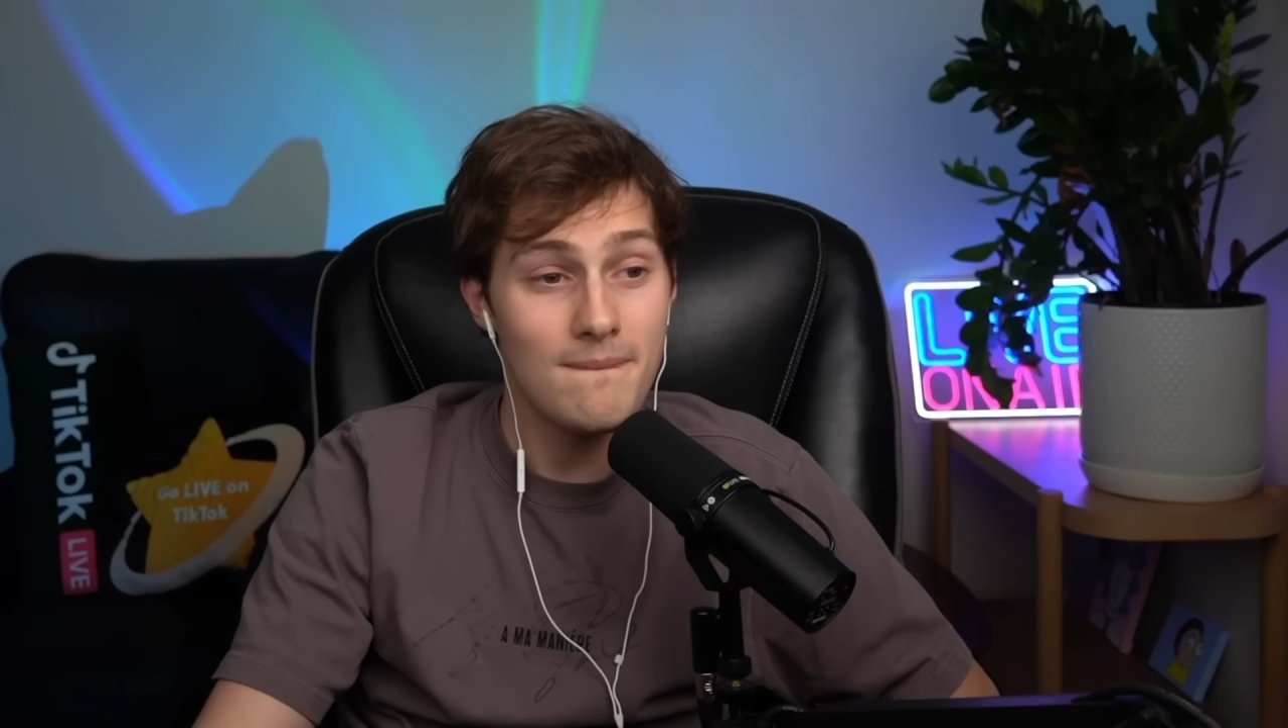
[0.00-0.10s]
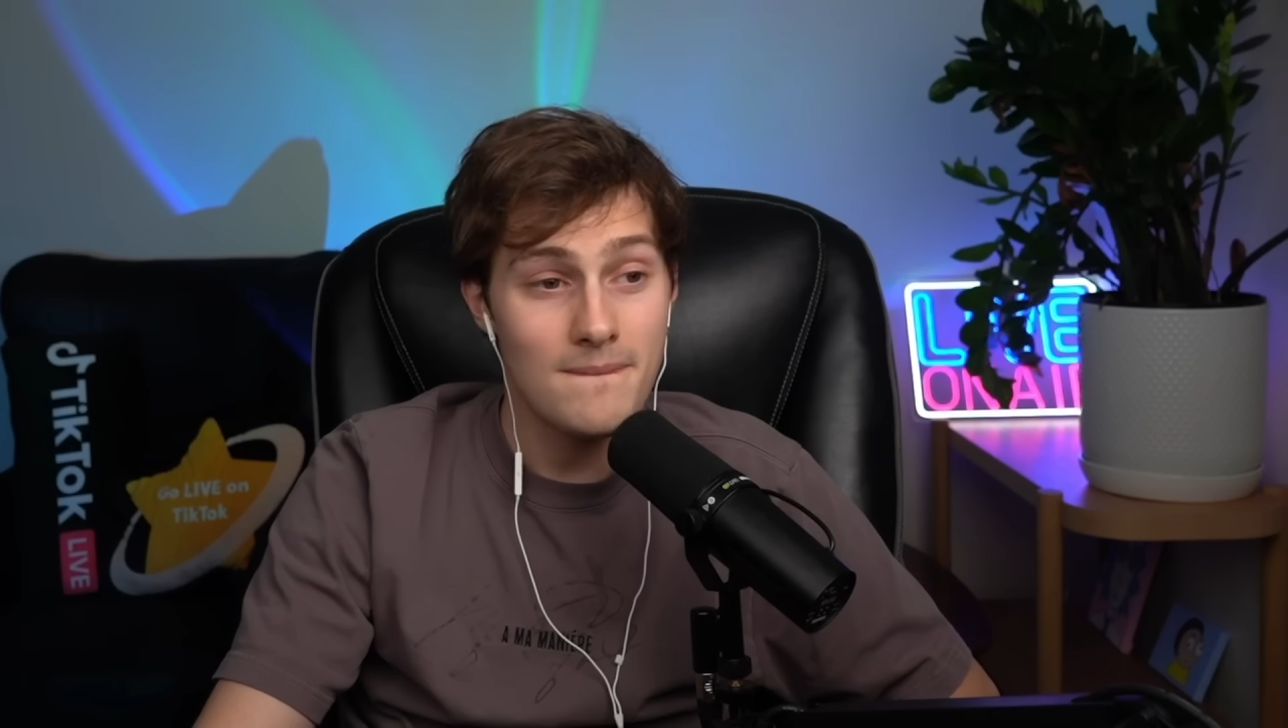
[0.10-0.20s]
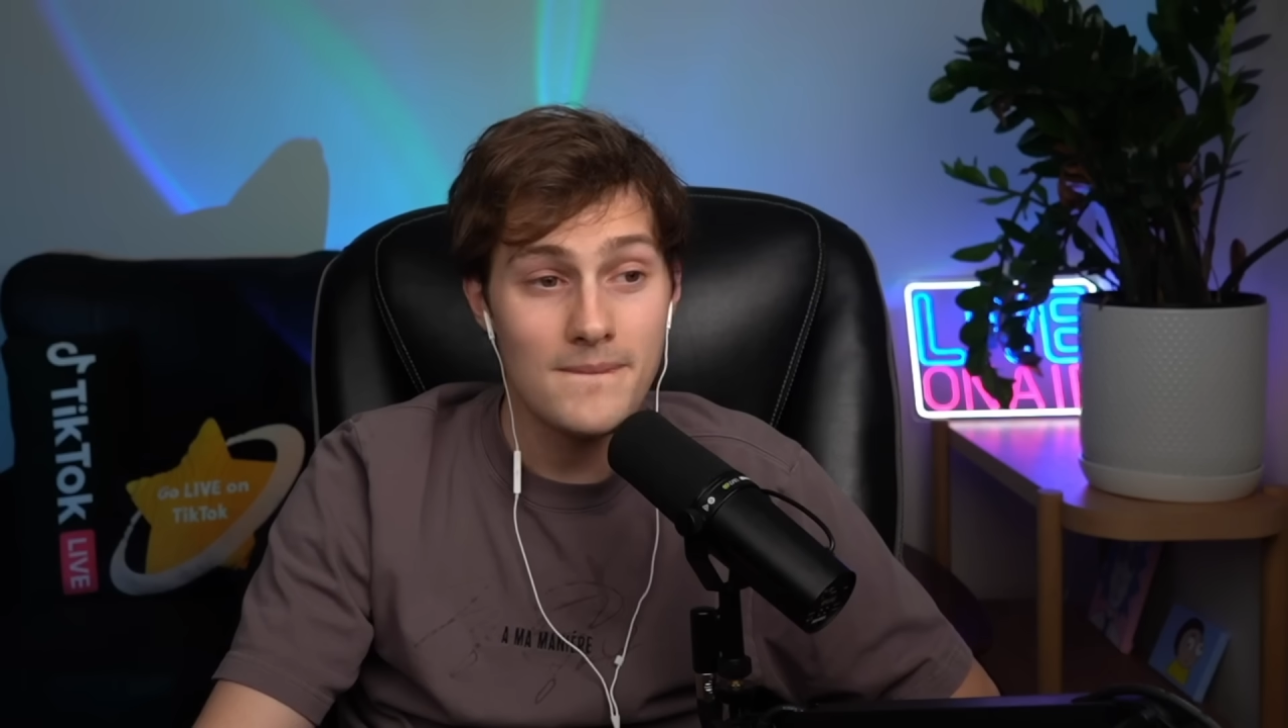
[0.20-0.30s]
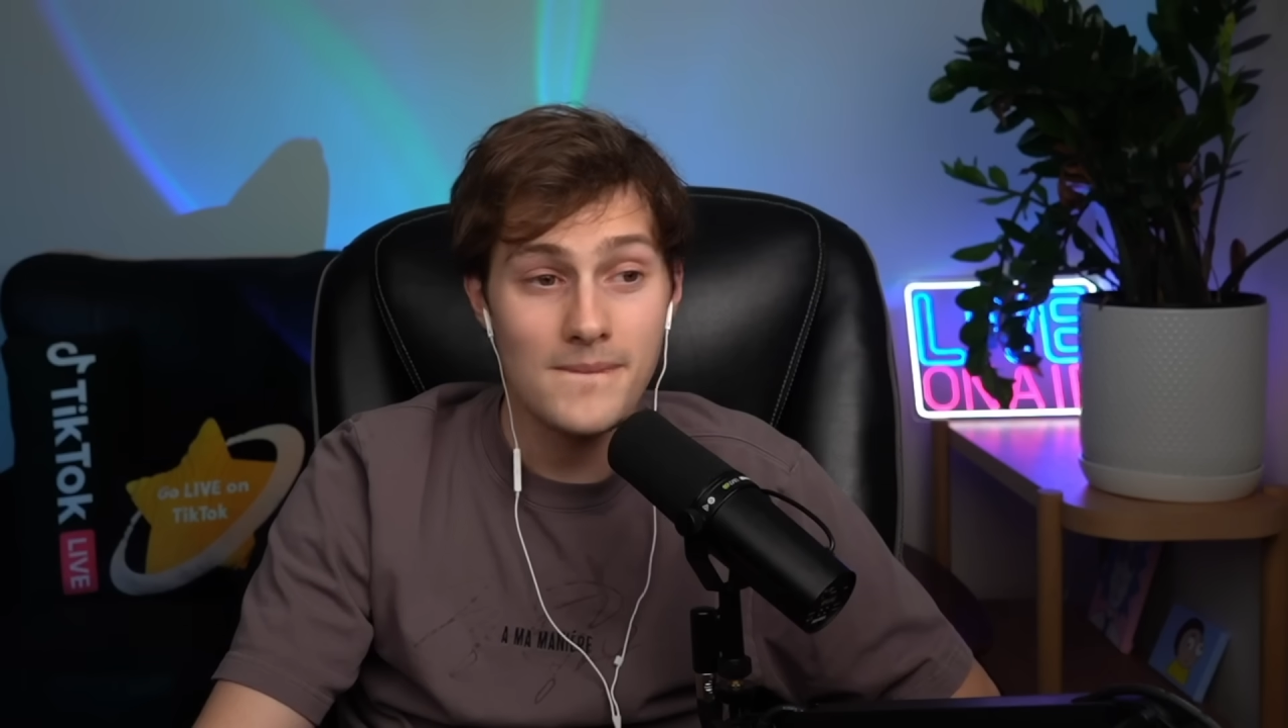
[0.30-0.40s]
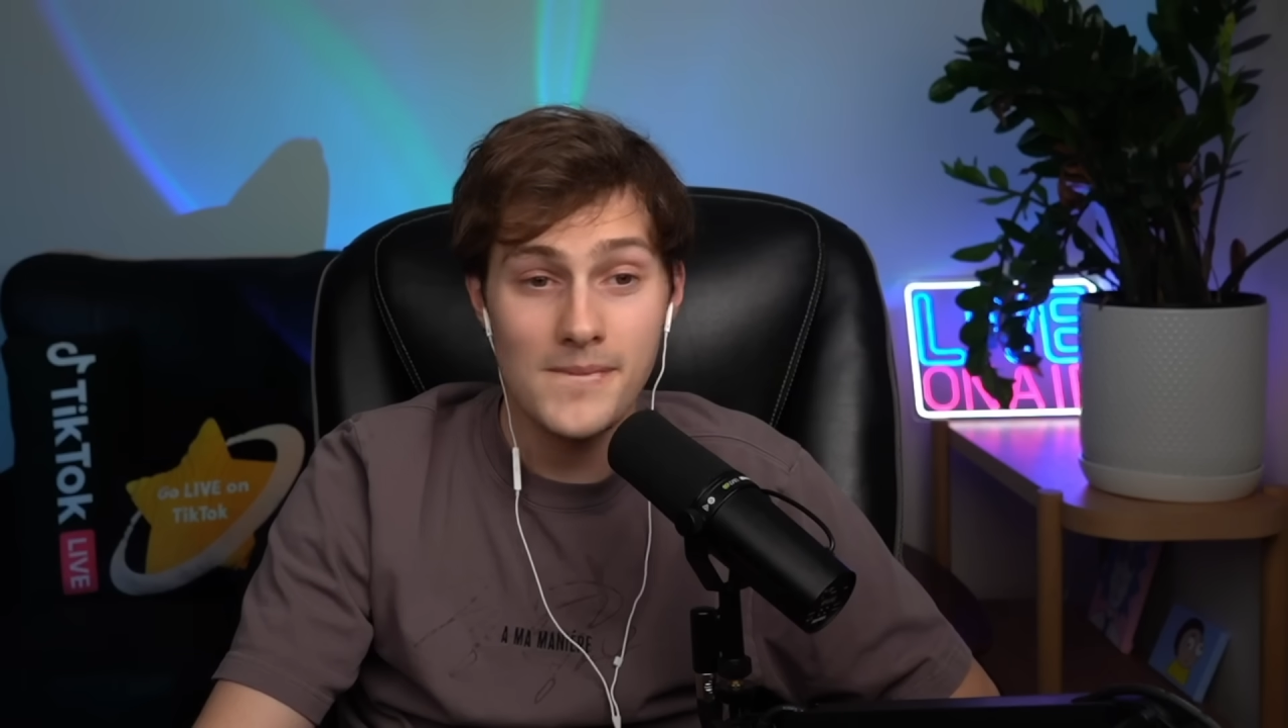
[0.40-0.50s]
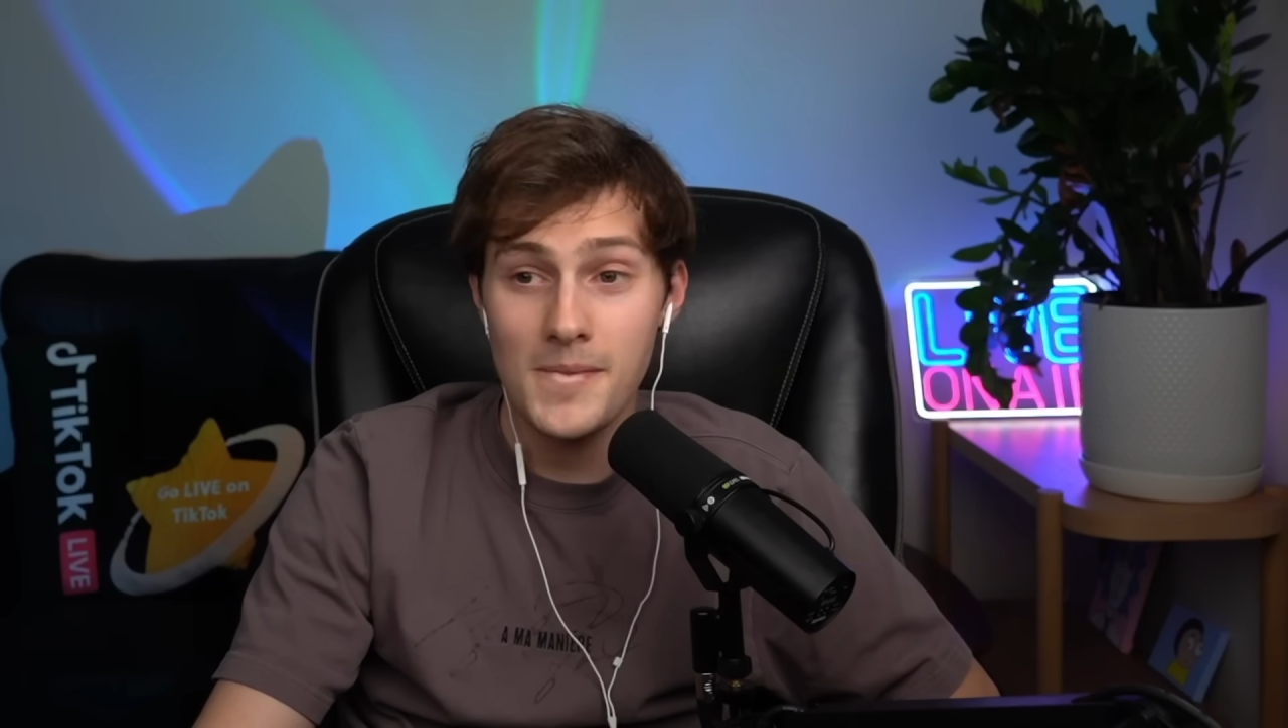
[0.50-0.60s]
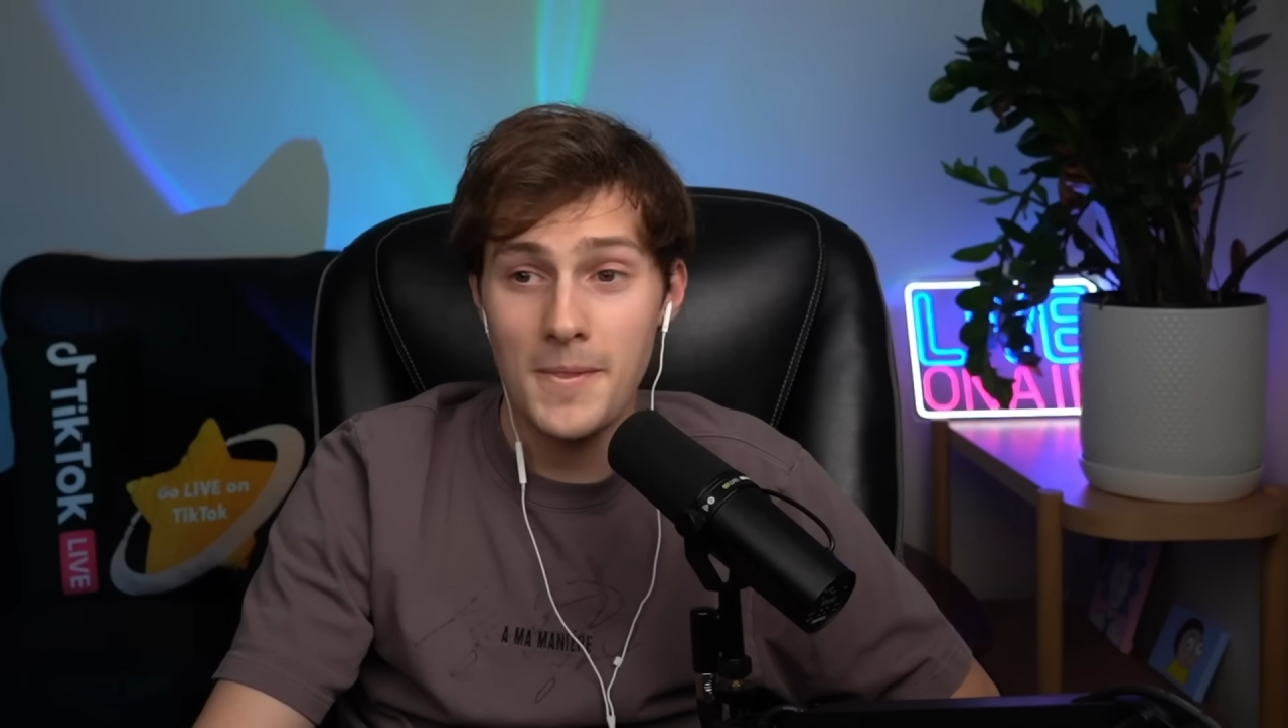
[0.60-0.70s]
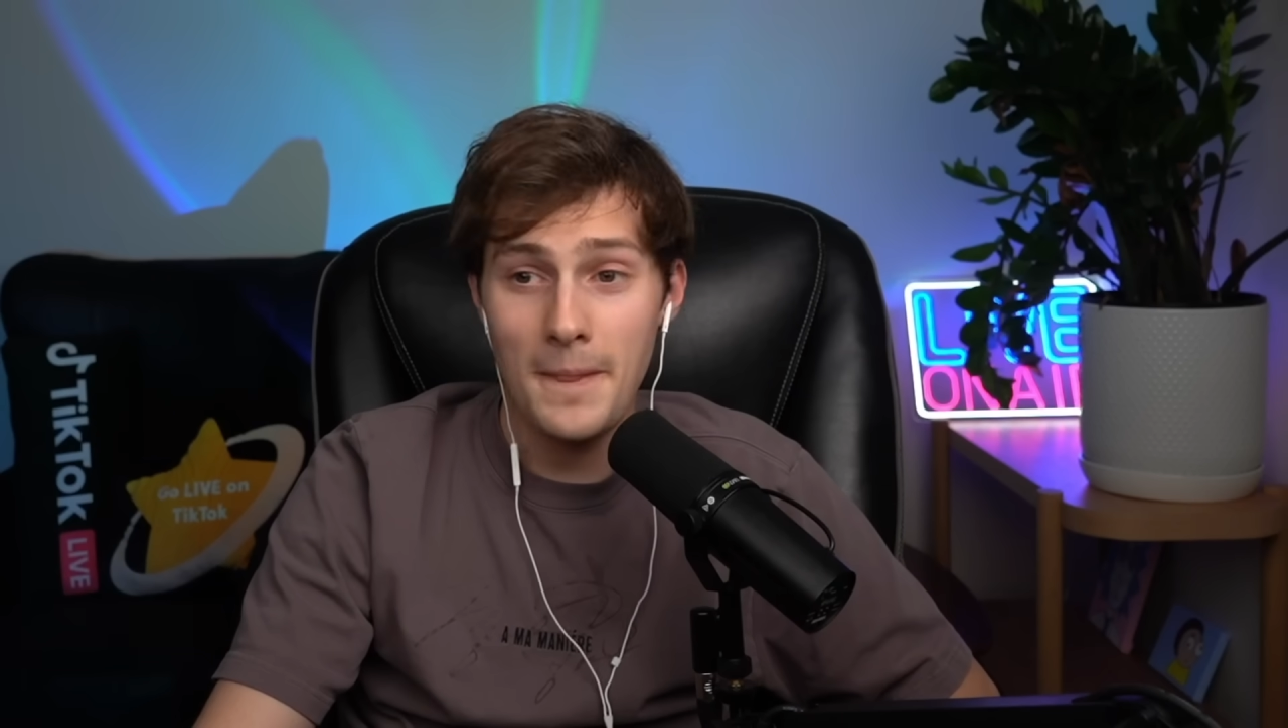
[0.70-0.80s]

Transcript: their business and